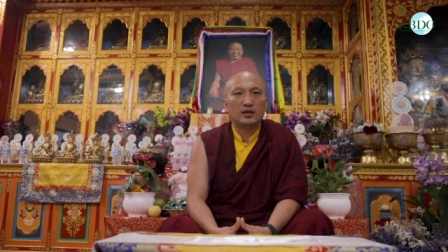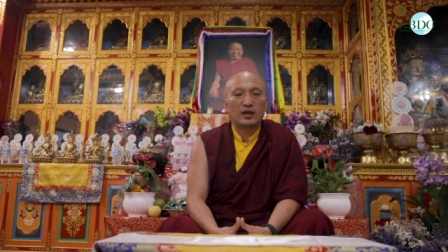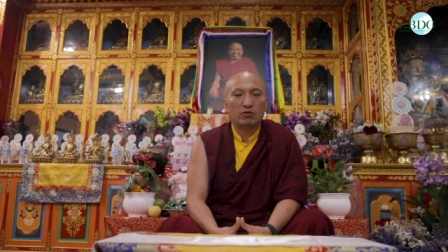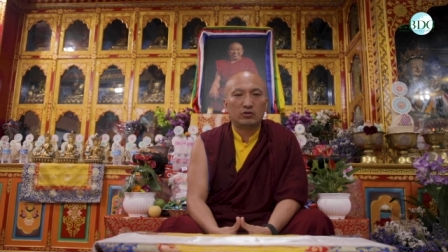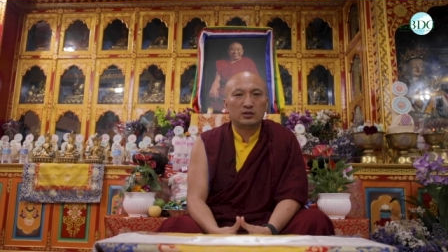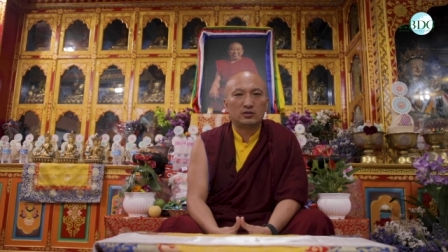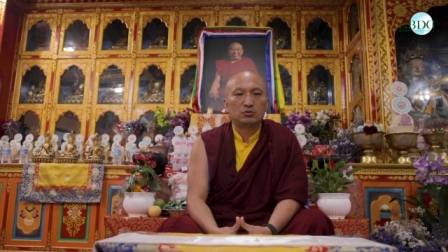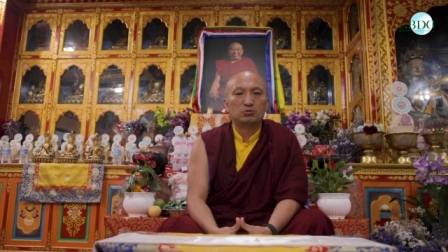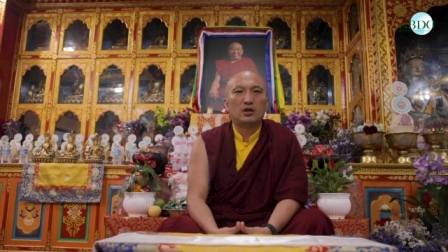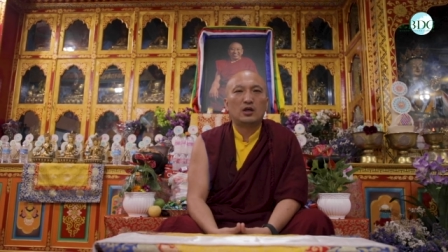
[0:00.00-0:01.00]
according
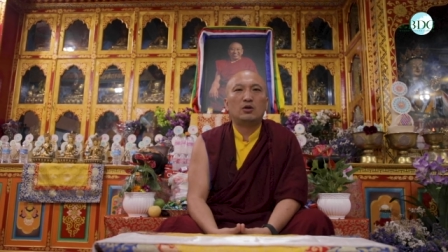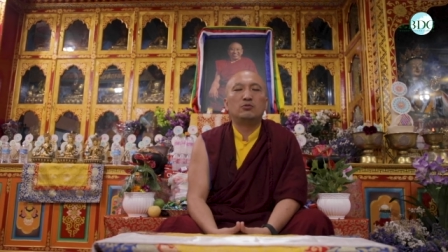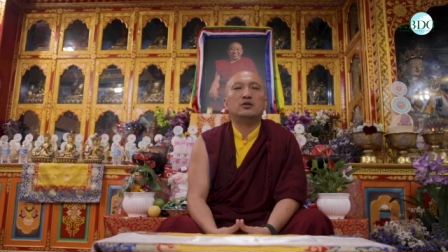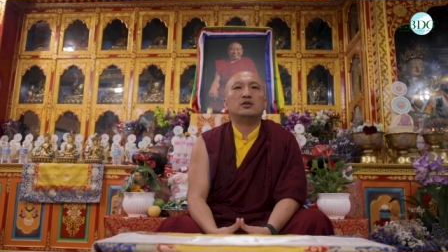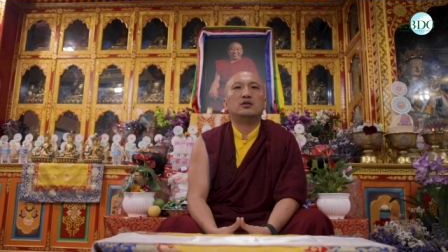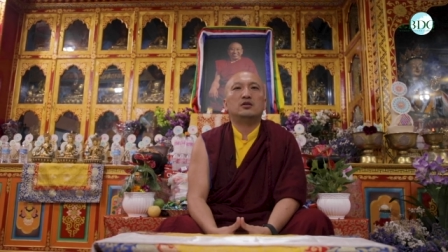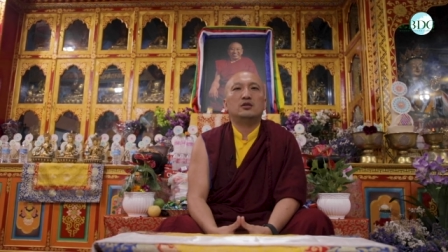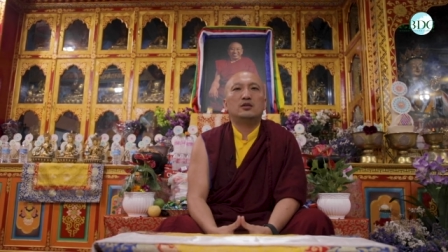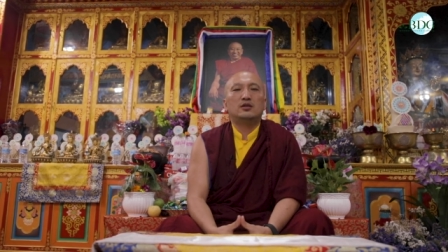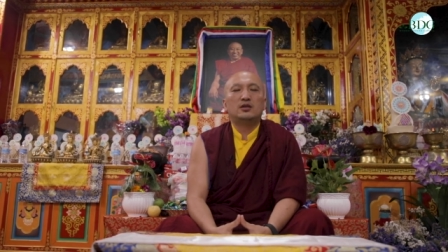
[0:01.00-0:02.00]
to our
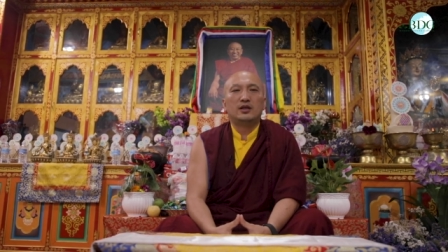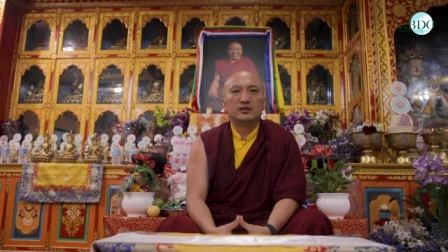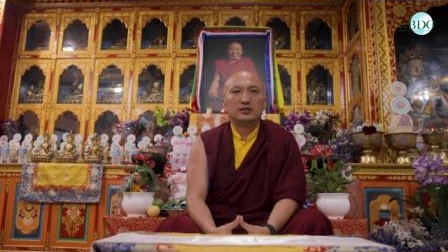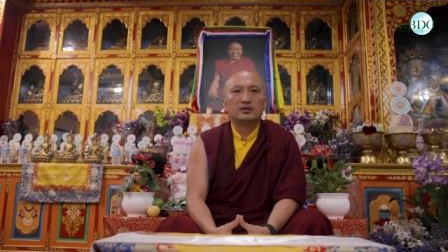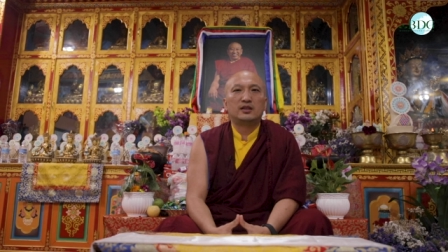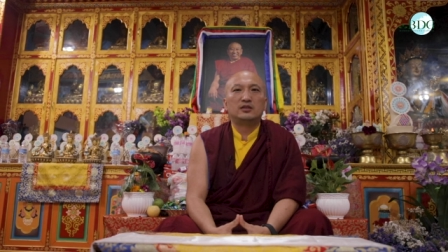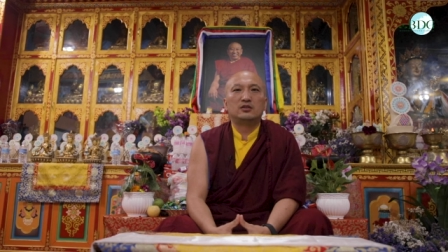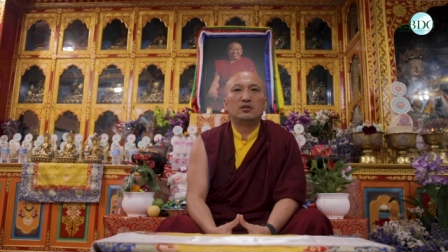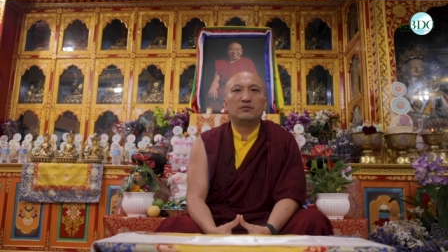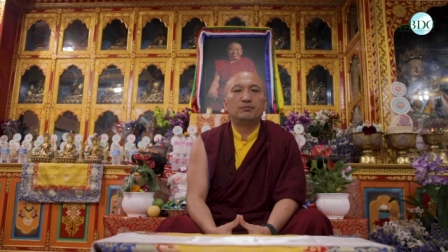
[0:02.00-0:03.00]

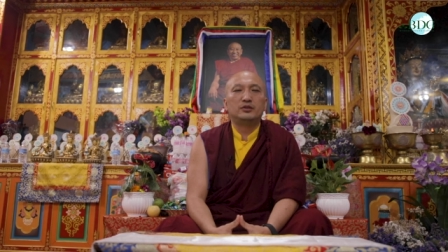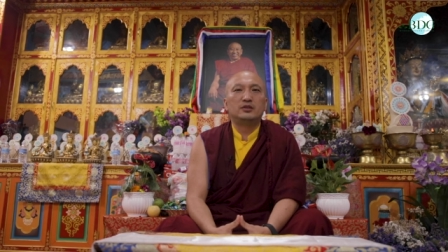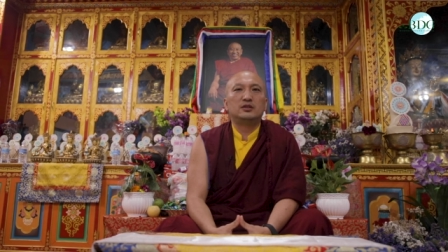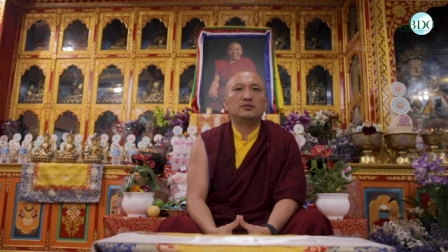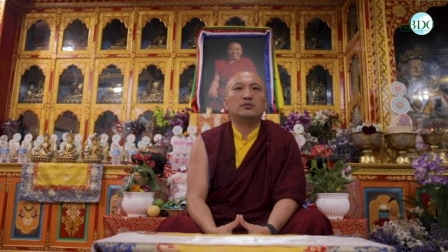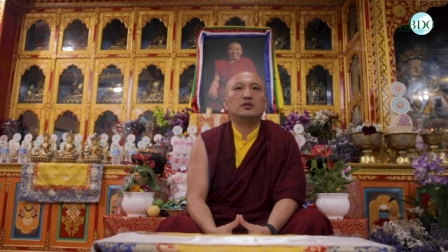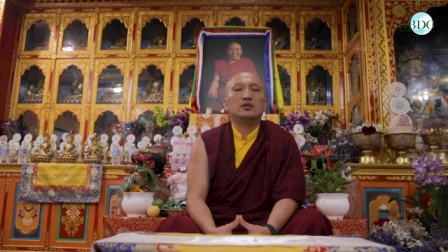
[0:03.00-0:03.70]
understanding of Buddhism,